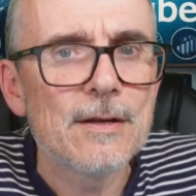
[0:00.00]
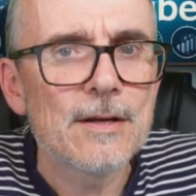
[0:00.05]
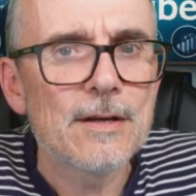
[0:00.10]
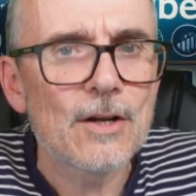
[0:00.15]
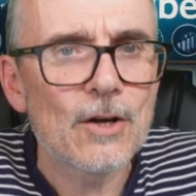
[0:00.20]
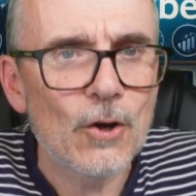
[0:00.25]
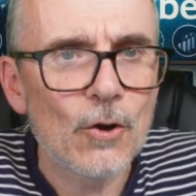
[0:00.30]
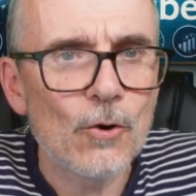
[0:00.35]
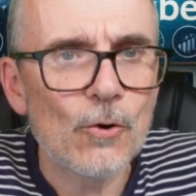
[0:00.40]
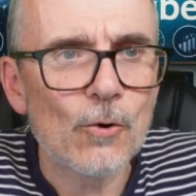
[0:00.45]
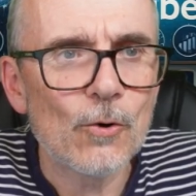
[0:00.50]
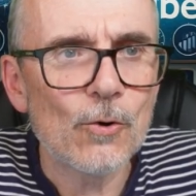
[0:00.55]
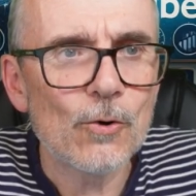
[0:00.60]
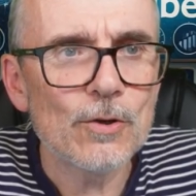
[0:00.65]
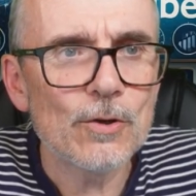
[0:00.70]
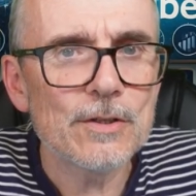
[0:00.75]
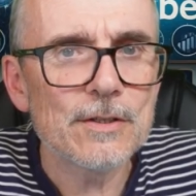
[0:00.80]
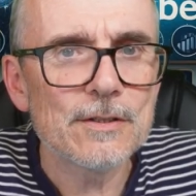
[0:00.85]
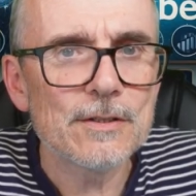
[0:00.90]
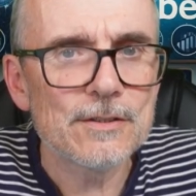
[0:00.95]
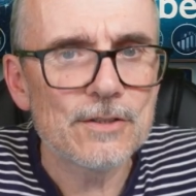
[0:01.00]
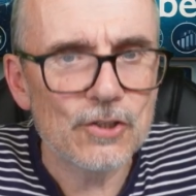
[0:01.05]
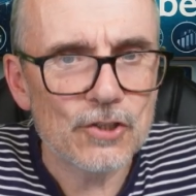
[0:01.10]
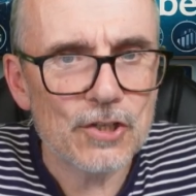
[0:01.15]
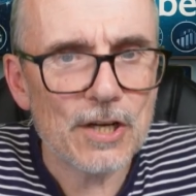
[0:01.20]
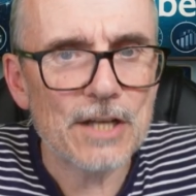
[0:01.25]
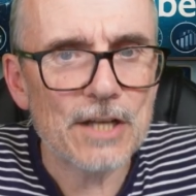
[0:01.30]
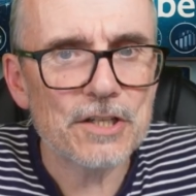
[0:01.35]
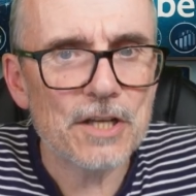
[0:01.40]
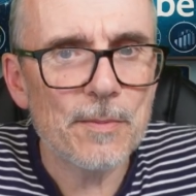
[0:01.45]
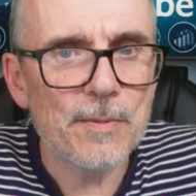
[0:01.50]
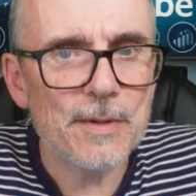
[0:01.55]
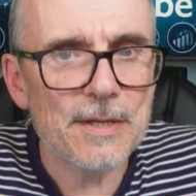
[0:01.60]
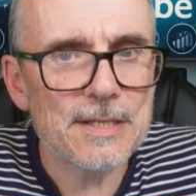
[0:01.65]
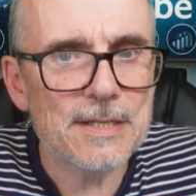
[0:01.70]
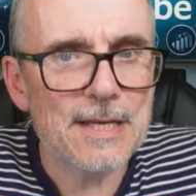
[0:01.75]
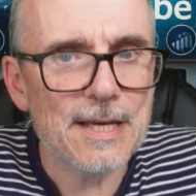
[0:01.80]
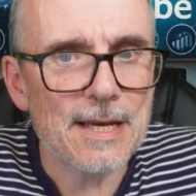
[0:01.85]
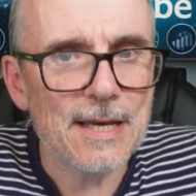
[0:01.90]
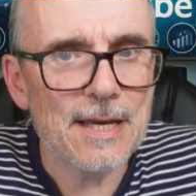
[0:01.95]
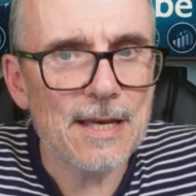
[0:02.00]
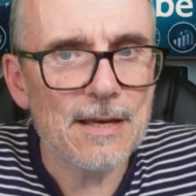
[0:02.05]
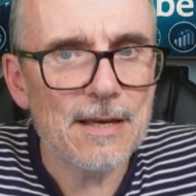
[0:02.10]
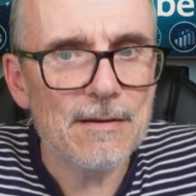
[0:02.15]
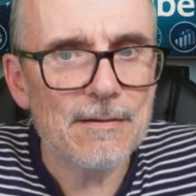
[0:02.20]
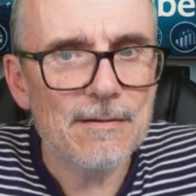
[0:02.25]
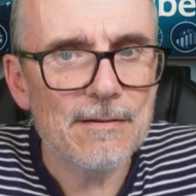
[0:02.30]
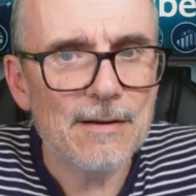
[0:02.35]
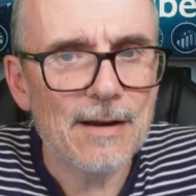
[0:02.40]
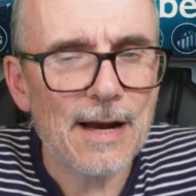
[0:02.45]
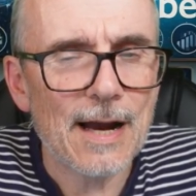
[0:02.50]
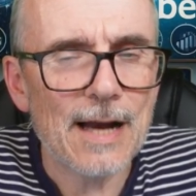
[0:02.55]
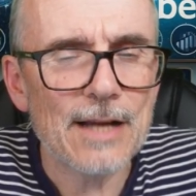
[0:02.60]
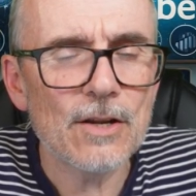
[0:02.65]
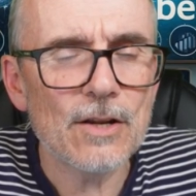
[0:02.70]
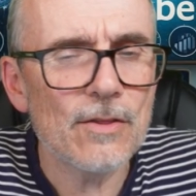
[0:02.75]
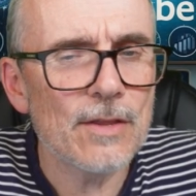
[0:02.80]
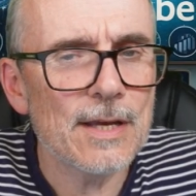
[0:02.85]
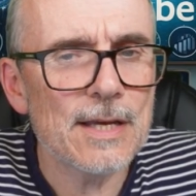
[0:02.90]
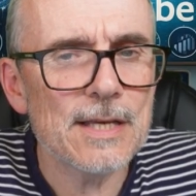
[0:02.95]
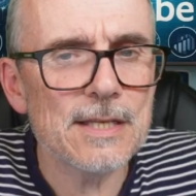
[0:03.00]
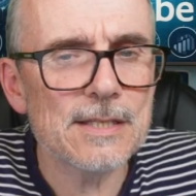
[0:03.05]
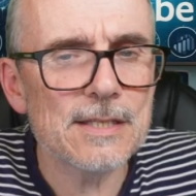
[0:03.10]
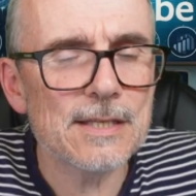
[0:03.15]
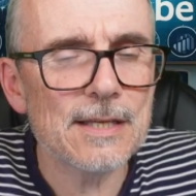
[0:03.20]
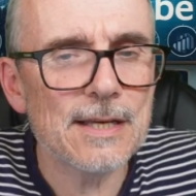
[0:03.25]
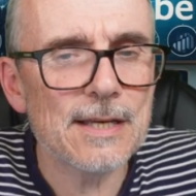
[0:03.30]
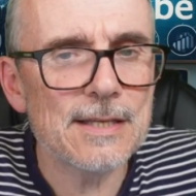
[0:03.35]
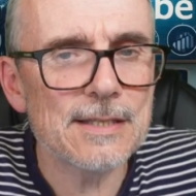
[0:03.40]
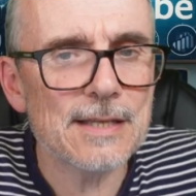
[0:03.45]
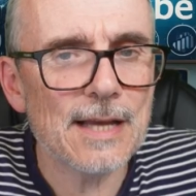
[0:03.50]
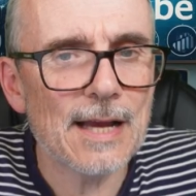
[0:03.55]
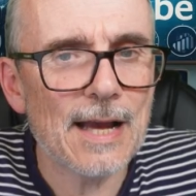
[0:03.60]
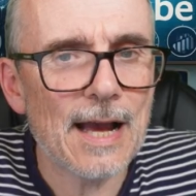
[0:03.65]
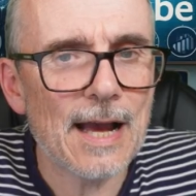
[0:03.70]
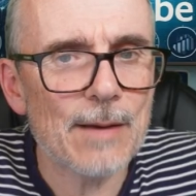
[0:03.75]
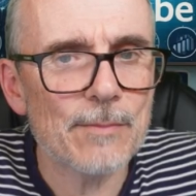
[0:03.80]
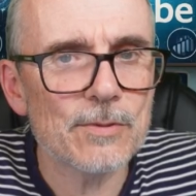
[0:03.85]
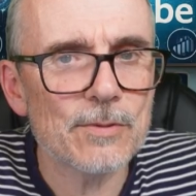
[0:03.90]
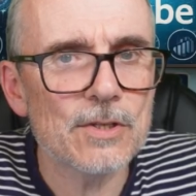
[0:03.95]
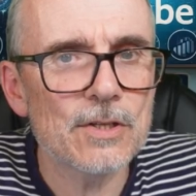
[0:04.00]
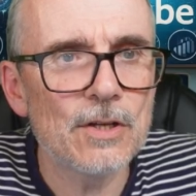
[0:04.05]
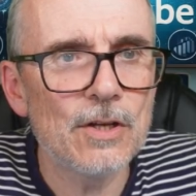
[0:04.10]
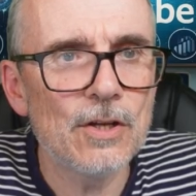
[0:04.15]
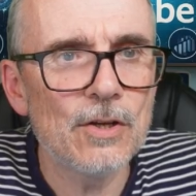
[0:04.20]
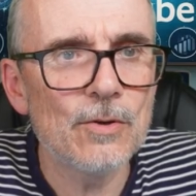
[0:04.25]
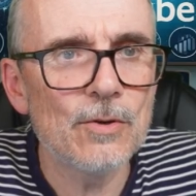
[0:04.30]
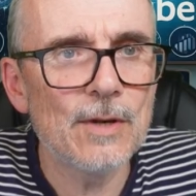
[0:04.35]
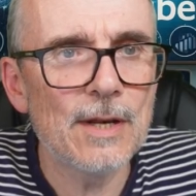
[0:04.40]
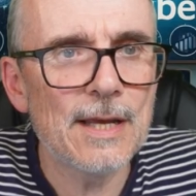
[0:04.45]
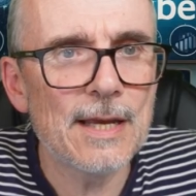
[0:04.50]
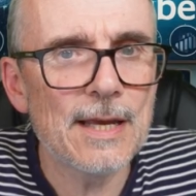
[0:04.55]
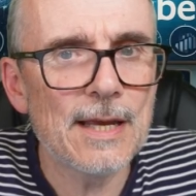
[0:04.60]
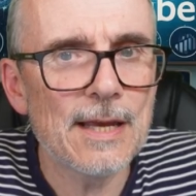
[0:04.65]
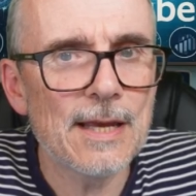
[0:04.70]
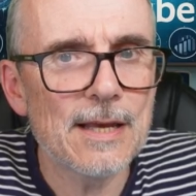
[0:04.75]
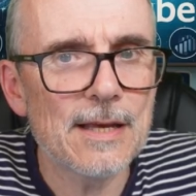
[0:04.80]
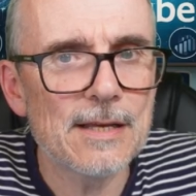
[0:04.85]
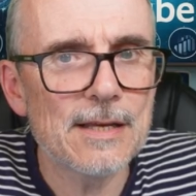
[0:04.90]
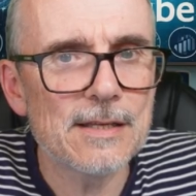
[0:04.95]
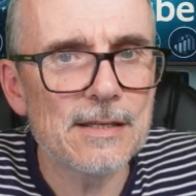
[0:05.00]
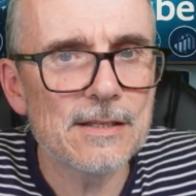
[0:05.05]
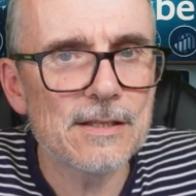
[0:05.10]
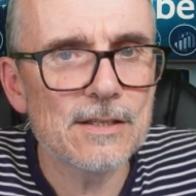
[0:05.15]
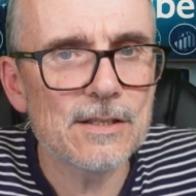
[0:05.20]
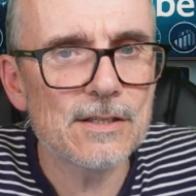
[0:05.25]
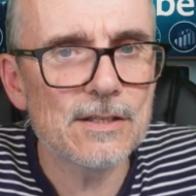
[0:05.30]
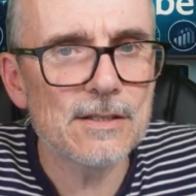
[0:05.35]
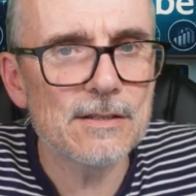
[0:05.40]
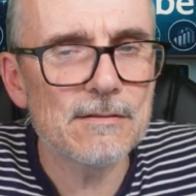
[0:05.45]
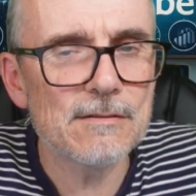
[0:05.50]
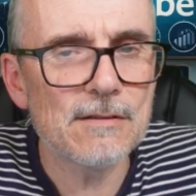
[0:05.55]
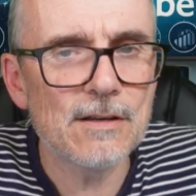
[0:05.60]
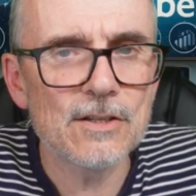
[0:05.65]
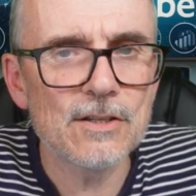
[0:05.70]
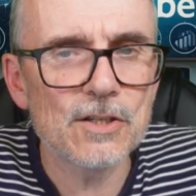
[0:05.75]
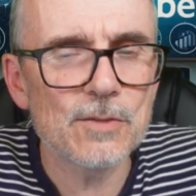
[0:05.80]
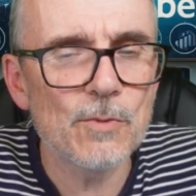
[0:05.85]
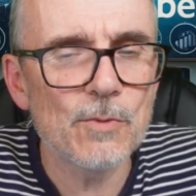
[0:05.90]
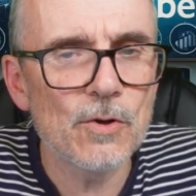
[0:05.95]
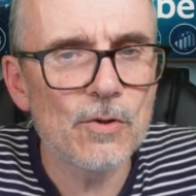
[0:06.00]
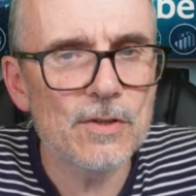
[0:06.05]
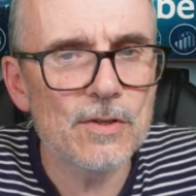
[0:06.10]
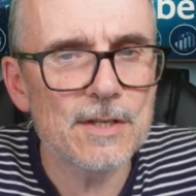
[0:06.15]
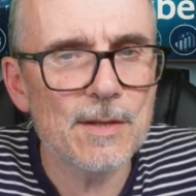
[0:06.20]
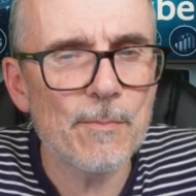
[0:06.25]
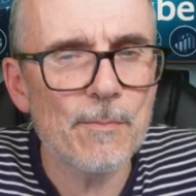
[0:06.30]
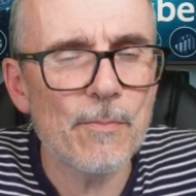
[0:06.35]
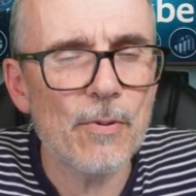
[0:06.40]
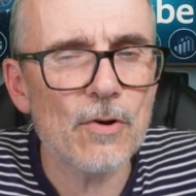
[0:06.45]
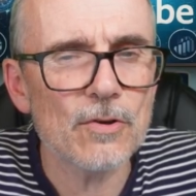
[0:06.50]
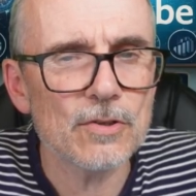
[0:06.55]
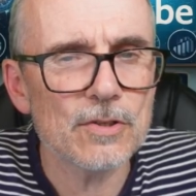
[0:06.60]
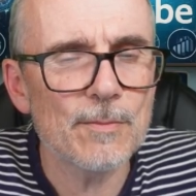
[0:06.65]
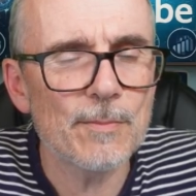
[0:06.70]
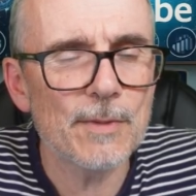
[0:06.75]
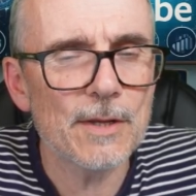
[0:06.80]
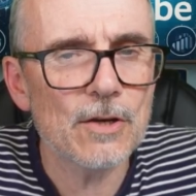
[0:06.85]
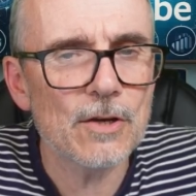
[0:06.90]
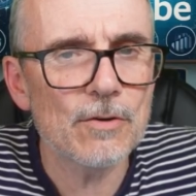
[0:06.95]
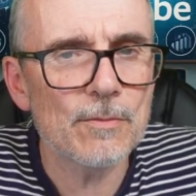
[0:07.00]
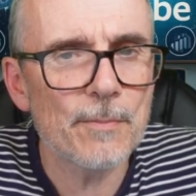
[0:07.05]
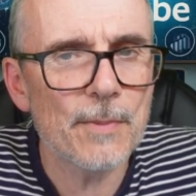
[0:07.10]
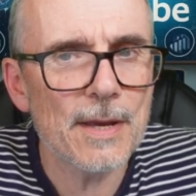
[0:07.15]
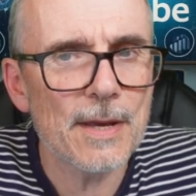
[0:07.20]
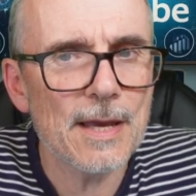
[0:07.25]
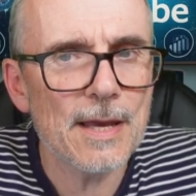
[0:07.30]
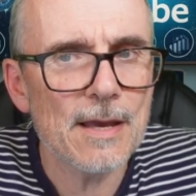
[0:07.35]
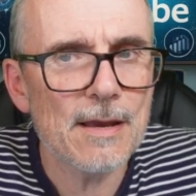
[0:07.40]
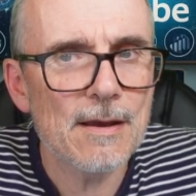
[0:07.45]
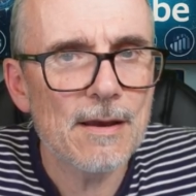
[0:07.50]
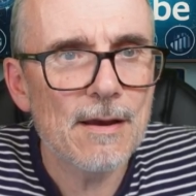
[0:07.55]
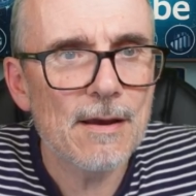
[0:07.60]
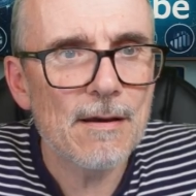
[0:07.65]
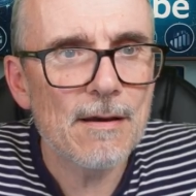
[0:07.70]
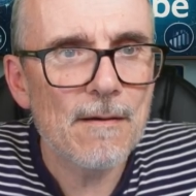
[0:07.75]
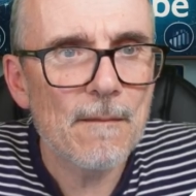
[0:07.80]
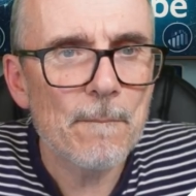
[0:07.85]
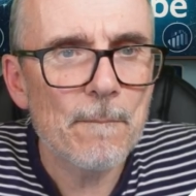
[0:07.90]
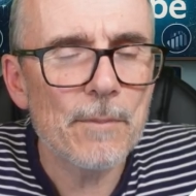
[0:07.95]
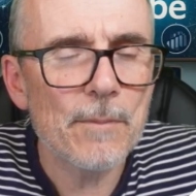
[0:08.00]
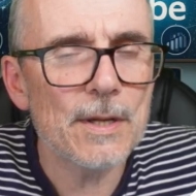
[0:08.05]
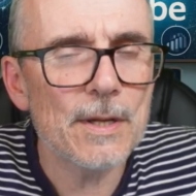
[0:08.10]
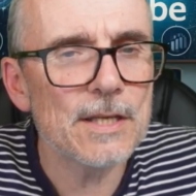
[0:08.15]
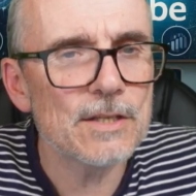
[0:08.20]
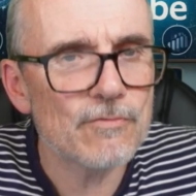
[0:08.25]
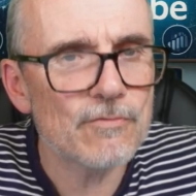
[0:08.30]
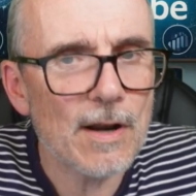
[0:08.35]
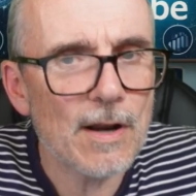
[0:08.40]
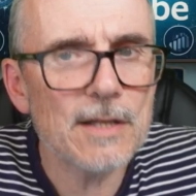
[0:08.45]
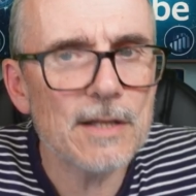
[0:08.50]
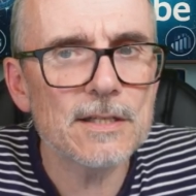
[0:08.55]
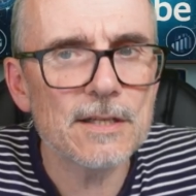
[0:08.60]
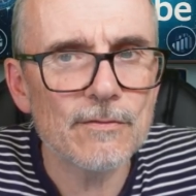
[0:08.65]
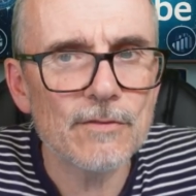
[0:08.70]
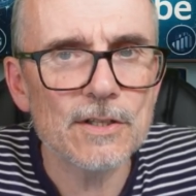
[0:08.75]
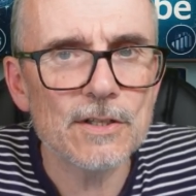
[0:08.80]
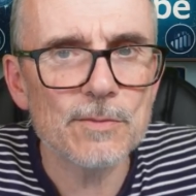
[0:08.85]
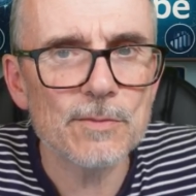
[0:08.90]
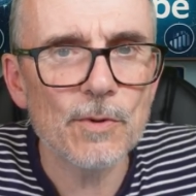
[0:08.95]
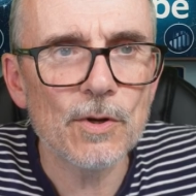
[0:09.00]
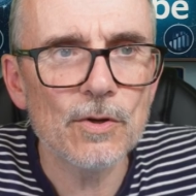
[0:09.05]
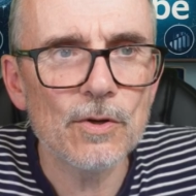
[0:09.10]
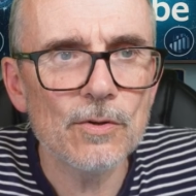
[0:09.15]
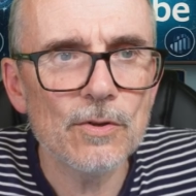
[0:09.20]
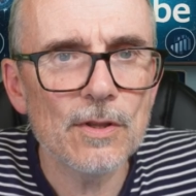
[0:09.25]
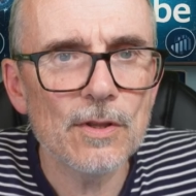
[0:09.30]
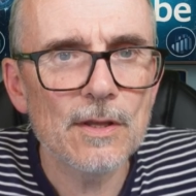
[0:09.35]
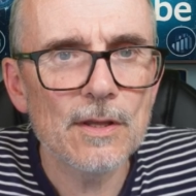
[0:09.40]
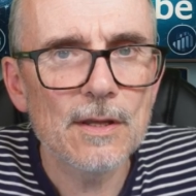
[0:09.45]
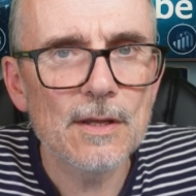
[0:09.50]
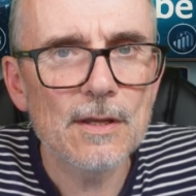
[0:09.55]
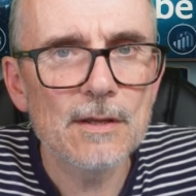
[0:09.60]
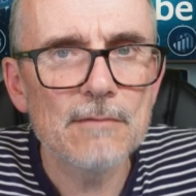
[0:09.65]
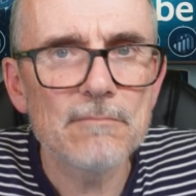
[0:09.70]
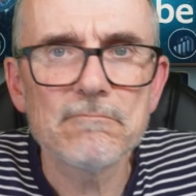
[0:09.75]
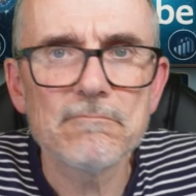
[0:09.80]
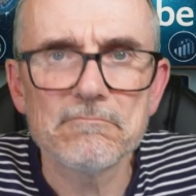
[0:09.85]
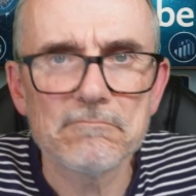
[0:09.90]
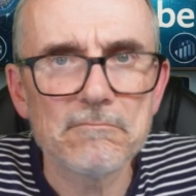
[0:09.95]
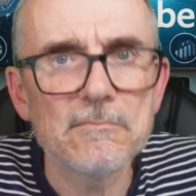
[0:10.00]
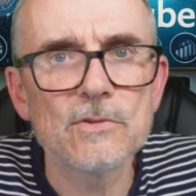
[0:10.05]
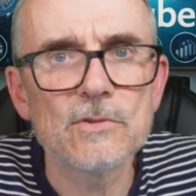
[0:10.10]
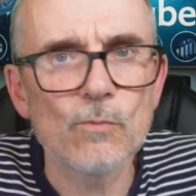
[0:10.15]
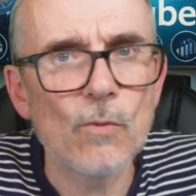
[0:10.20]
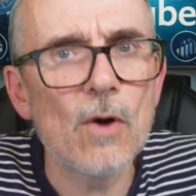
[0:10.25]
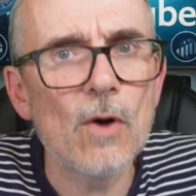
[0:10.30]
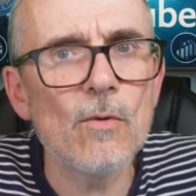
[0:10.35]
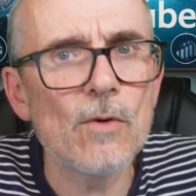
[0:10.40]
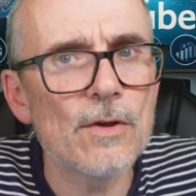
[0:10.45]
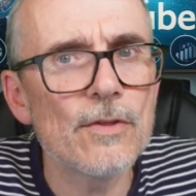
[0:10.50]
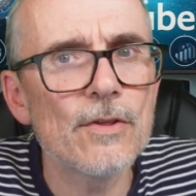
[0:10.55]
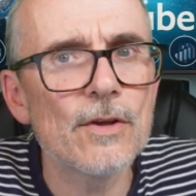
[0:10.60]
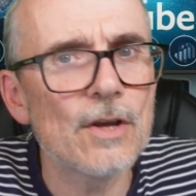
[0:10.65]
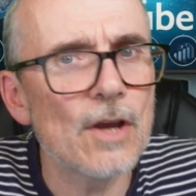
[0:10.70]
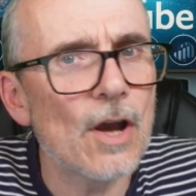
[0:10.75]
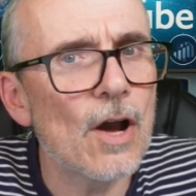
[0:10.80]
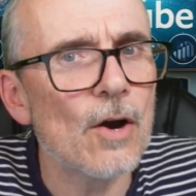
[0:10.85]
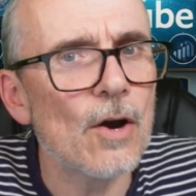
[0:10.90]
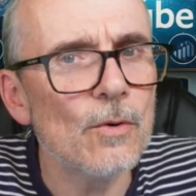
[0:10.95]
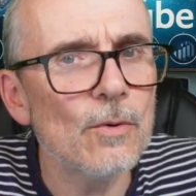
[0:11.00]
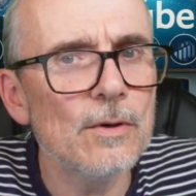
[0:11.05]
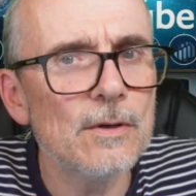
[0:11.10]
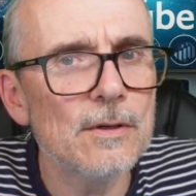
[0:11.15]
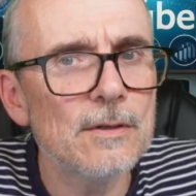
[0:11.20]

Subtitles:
Claude to ChatGPT, I don't think it's absolutely as smooth as it possibly could be, but it's relatively smooth. Well worth a go.